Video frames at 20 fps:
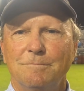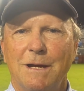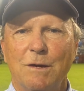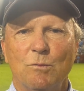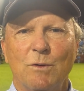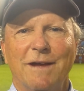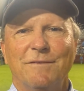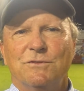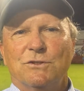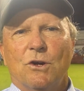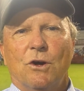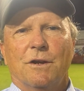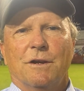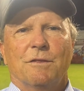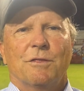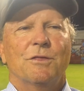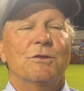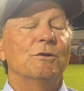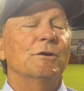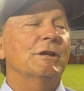my wife taught
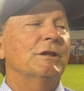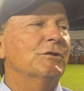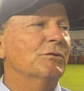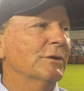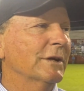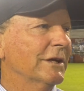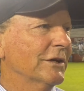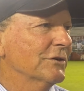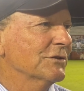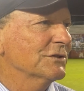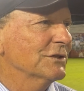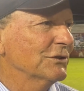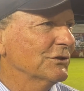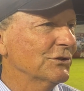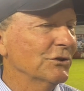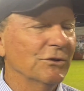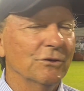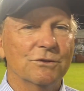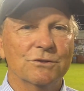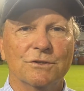at 33 years at
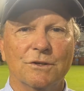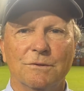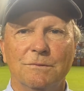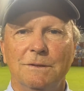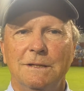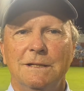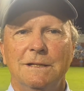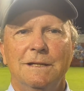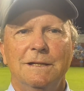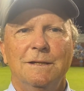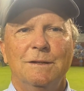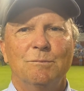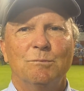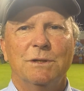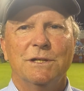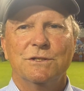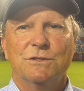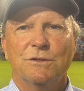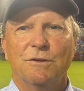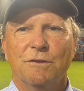Duke, so
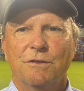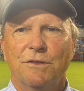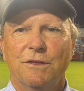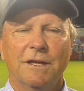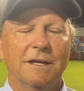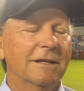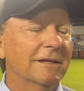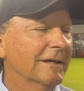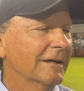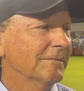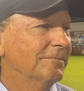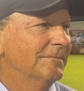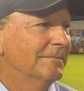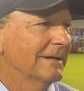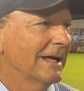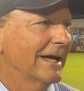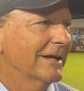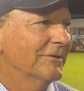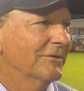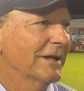please don't think uh,
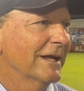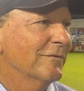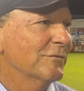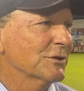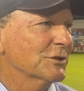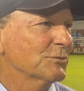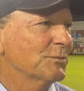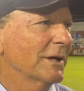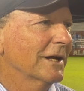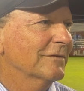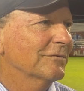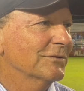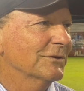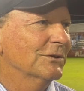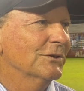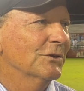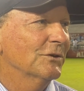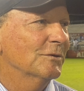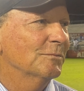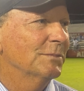I don't have respect for
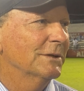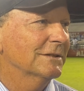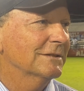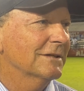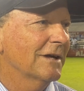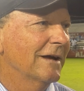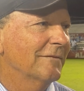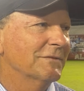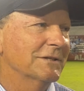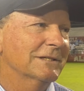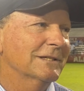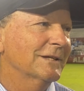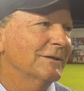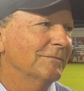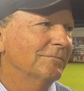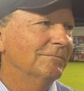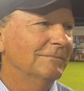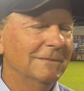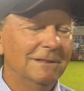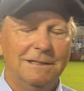Duke, but obviously
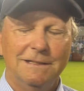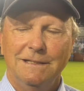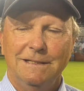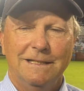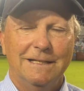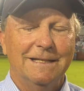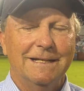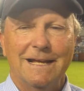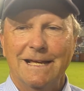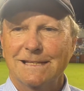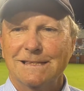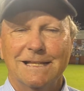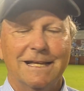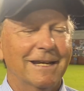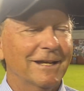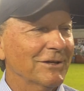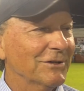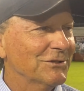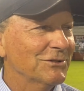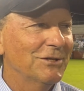in
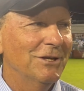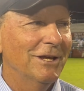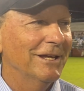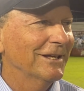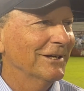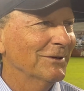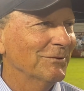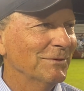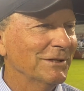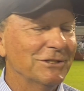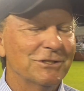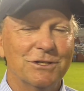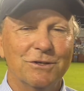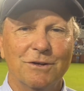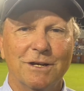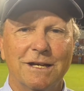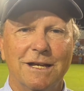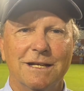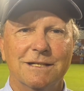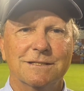athletics, you know, we cheer
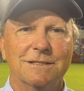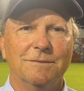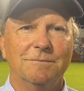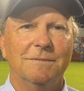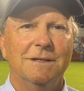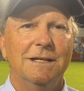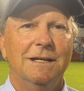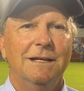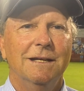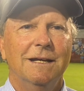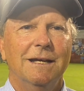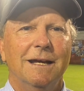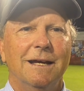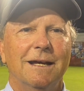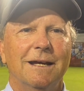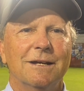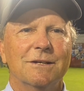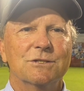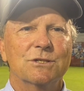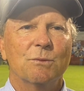against them.
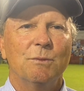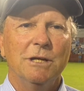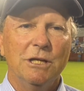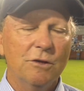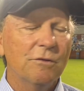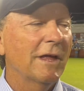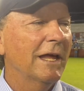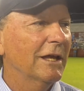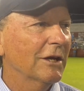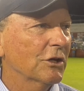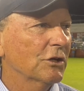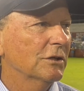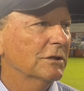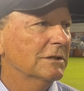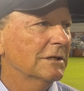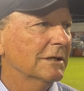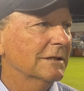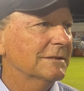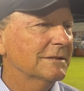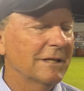Uh, so we knew they had a
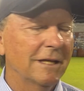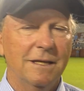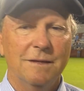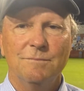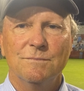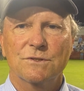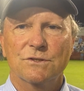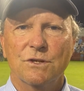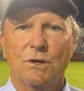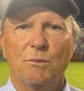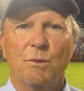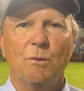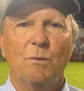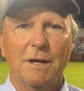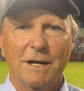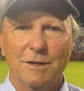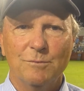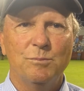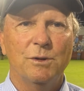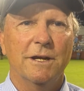good uh, team, so we
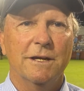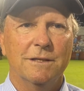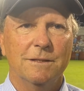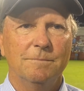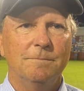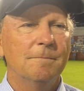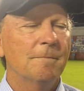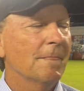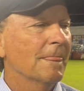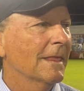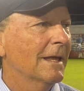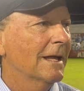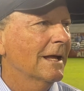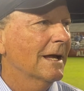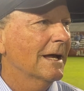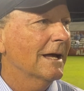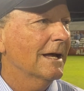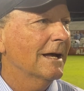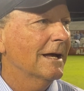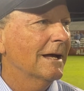wanted to play them.
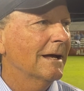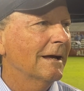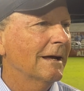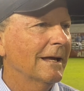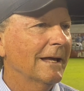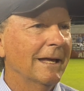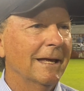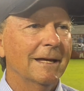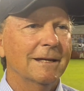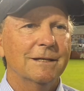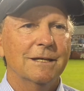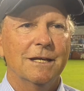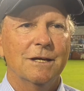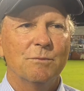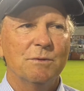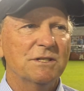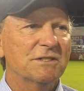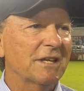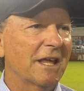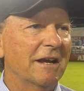Uh, and uh,
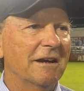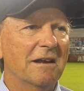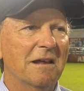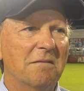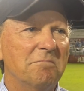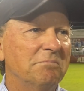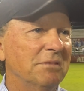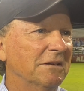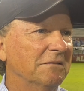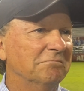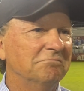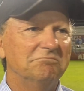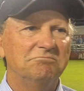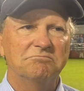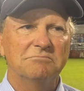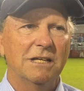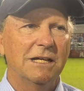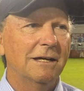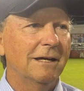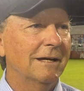we set it up, and
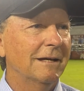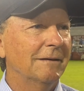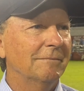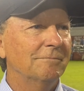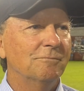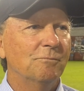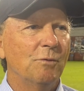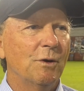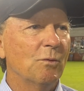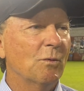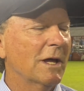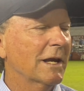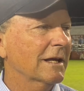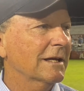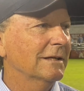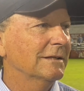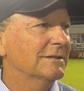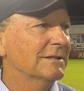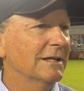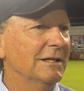uh, we want to
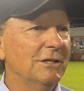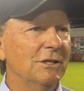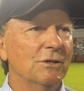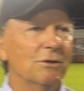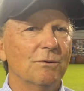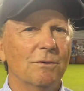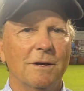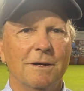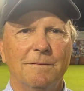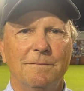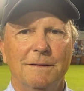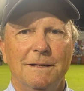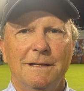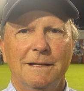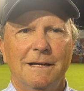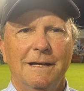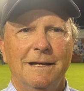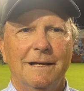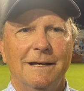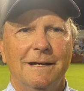continue
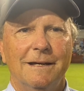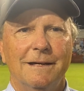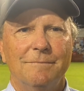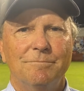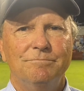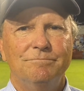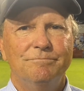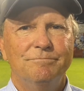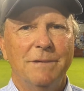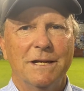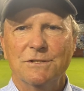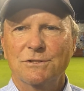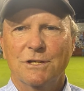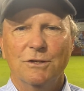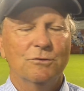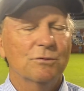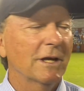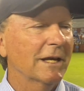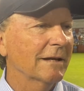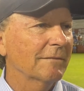uh, basically
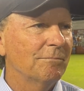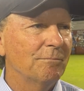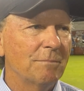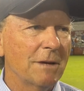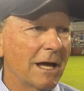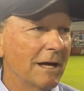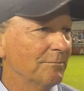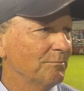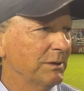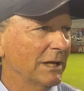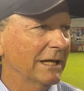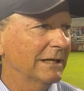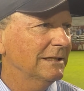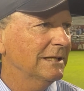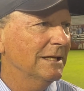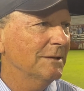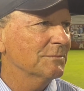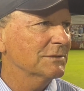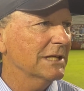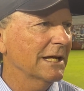trying to uh, play
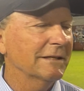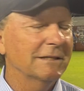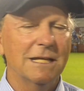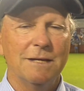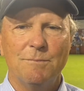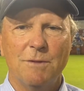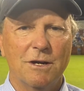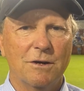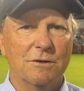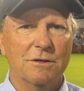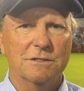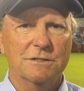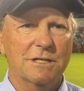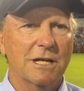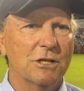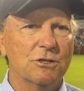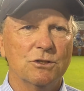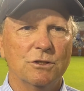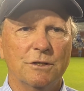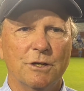teams like them on our
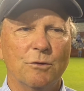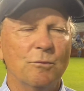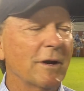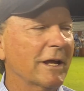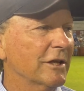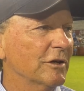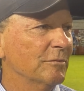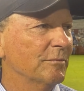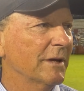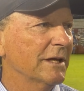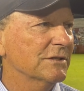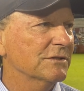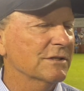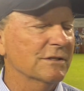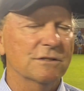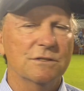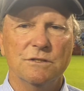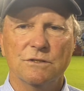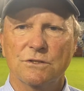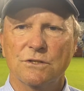schedule on a regular
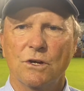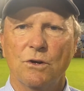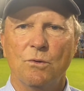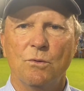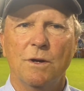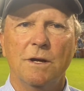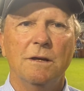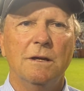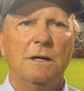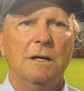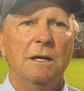basis. And so uh,